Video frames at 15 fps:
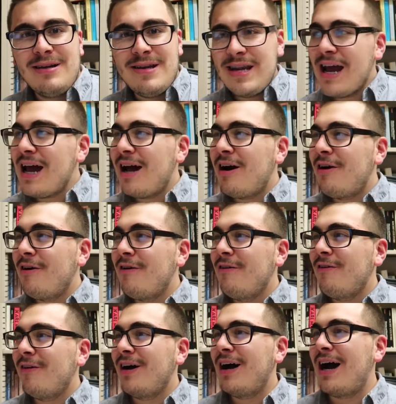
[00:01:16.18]

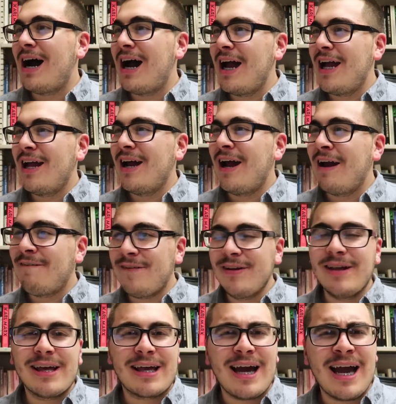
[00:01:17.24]
now I
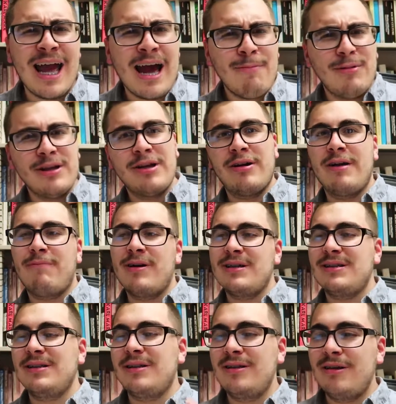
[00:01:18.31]
feel like I am a literate
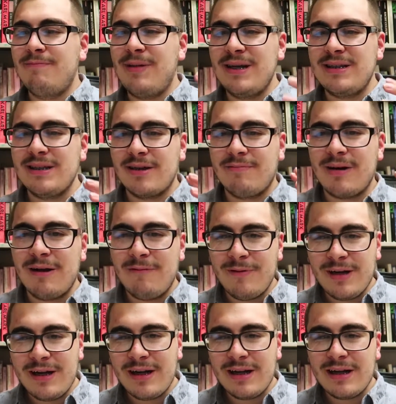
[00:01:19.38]
person, you know, basing on my
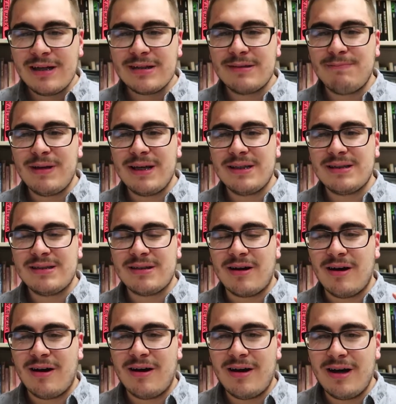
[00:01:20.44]
readings, based
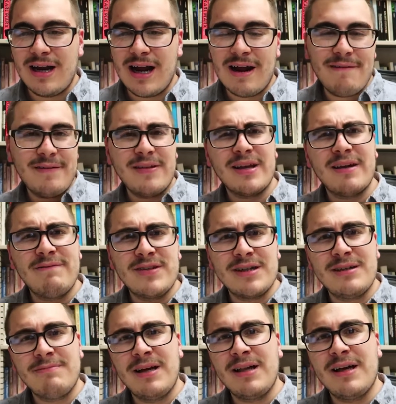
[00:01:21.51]
on everything I've
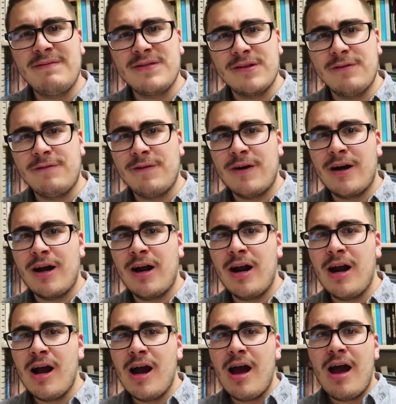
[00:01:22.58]
done in my life so
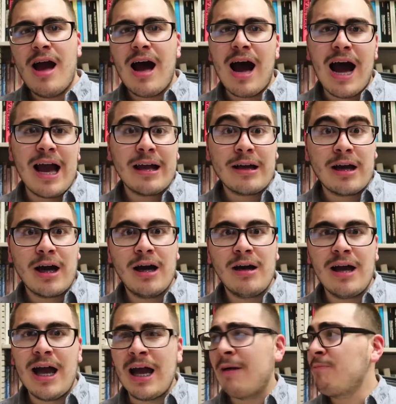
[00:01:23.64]
far. I
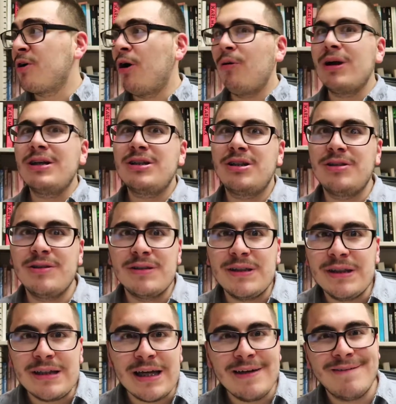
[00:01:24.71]
am going to
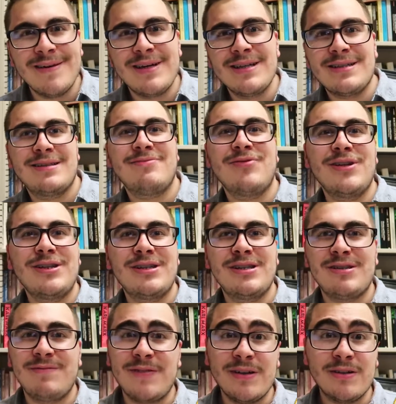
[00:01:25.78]
UC Davis,
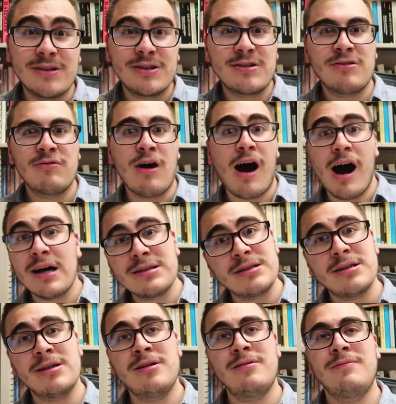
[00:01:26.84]
which feels
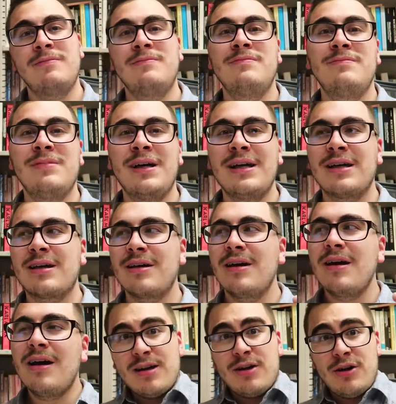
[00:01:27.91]
awesome. Like,
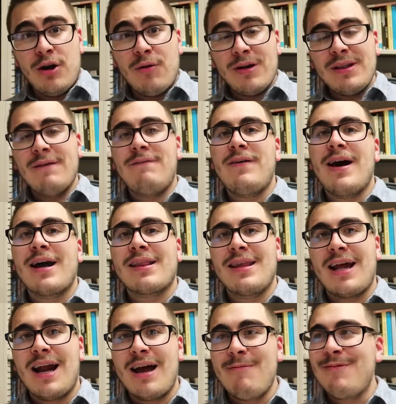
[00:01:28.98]
knowing the fact
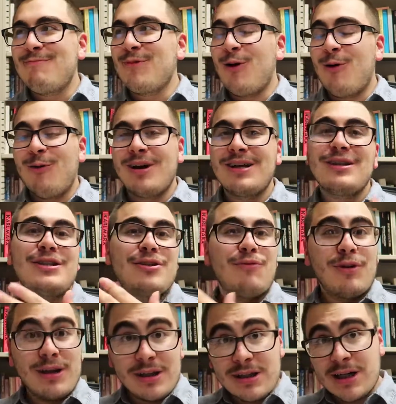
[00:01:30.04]
that I'm going to
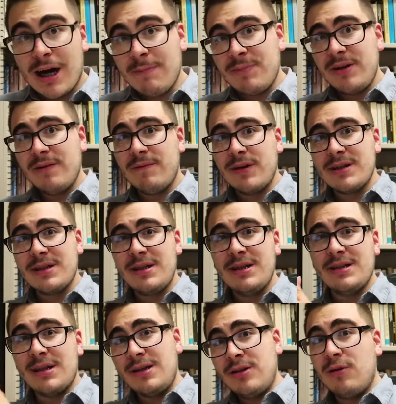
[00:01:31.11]
one of the top
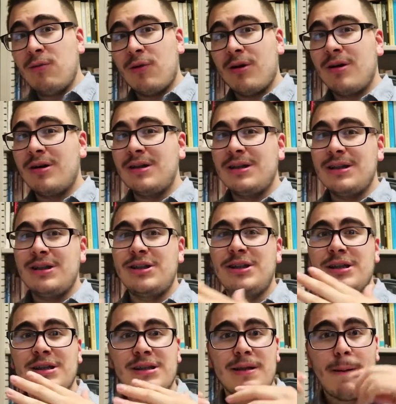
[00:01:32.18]
universities in the world is
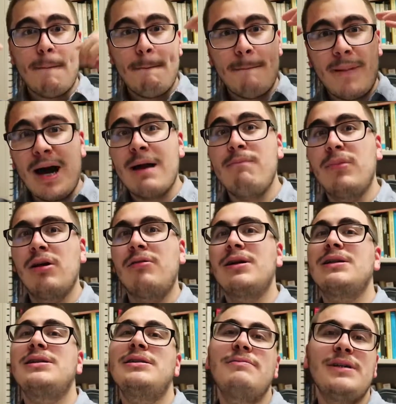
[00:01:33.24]
just
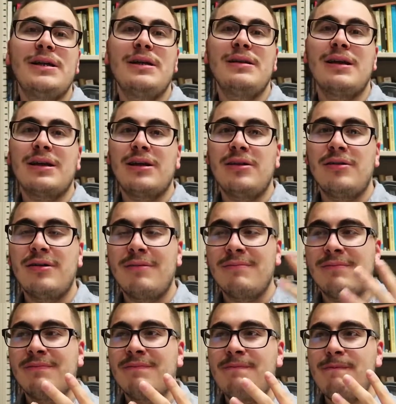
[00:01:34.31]
mind-blowing to me. Like, you know,
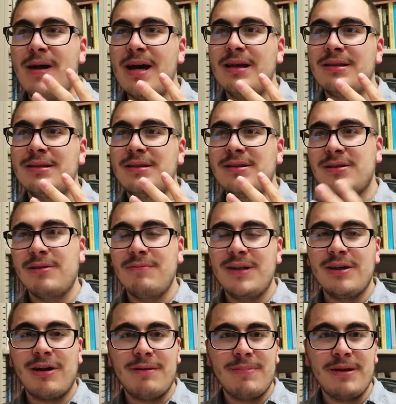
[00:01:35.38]
I've met so
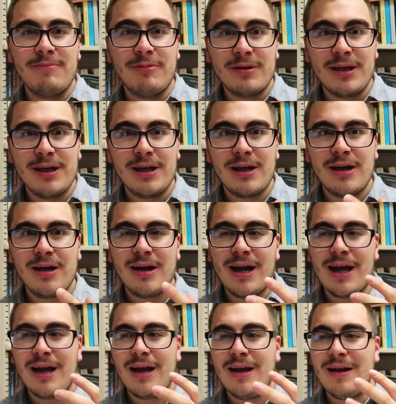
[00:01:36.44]
many great people here,
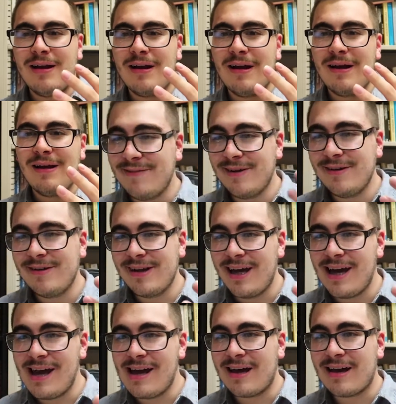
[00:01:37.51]
and I feel
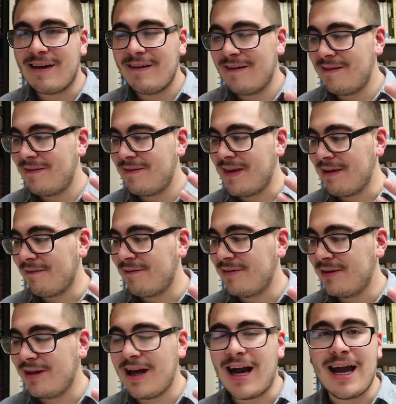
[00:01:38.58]
like,
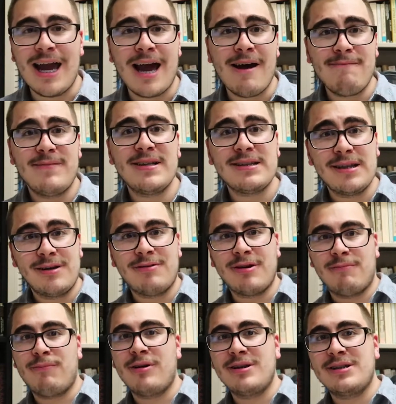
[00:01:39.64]
thankfully, I am this
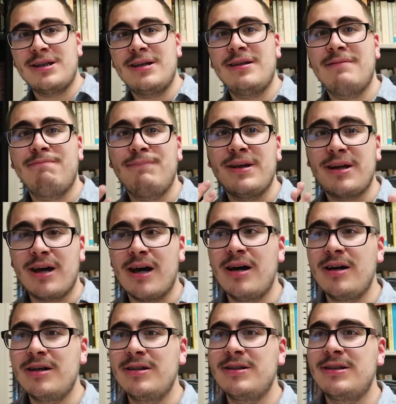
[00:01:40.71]
literate person
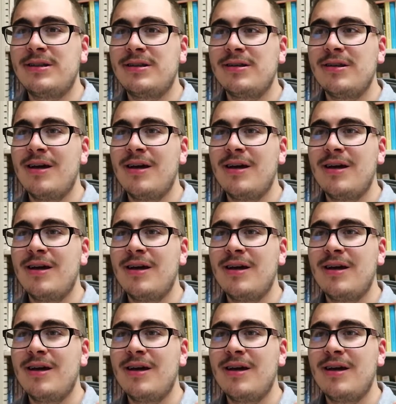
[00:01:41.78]
because